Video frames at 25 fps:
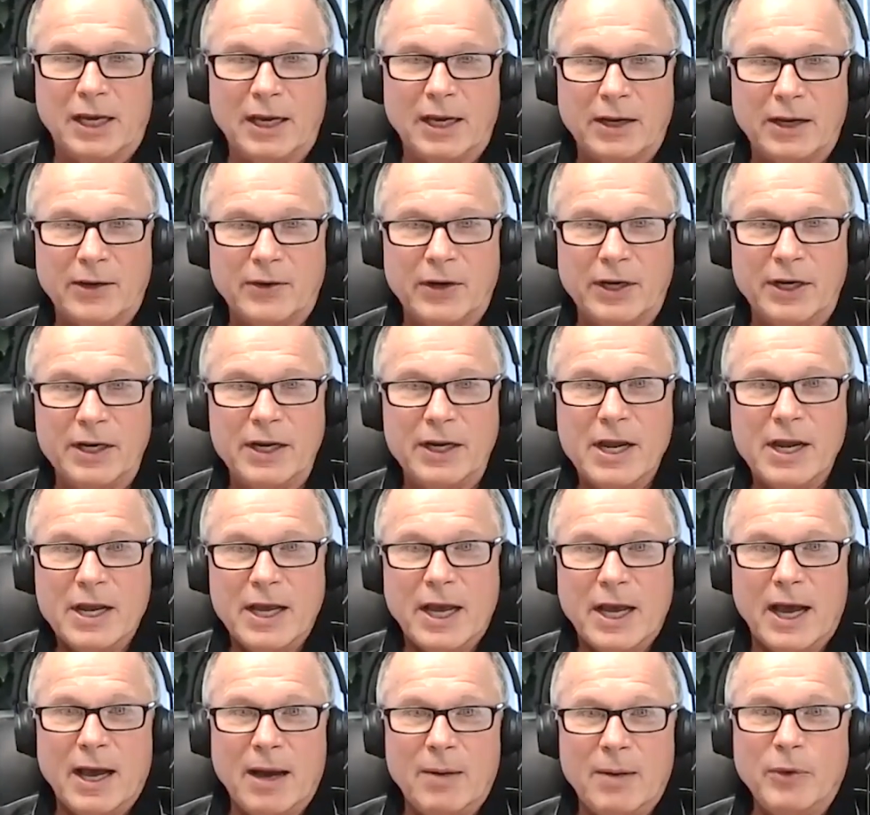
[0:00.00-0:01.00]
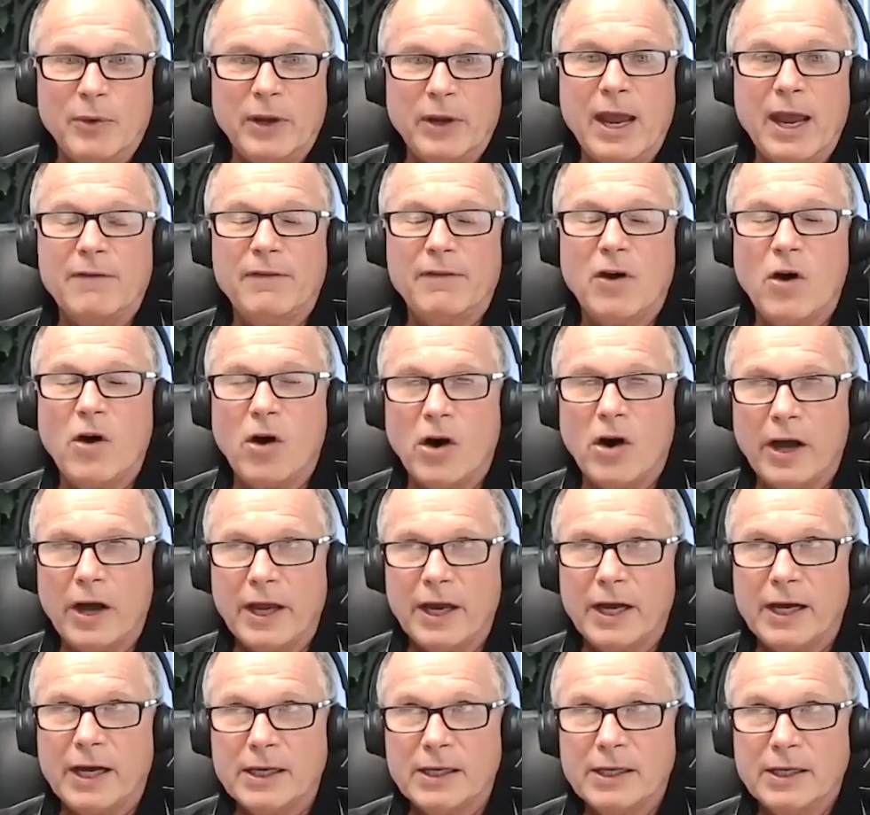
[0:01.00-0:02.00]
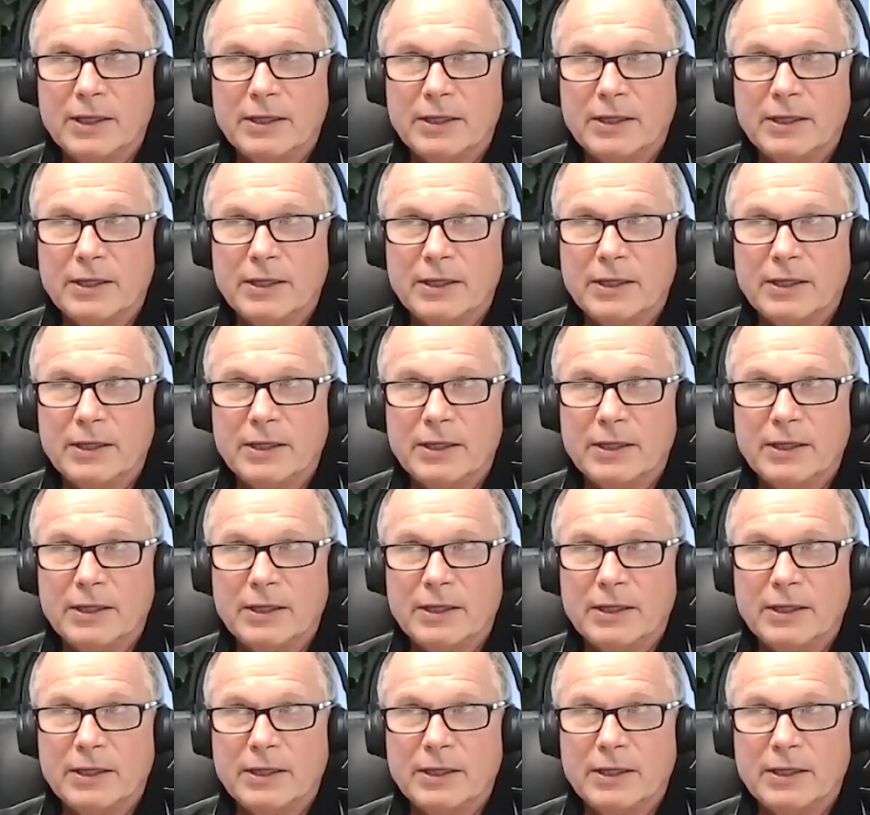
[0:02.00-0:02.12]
and we have higher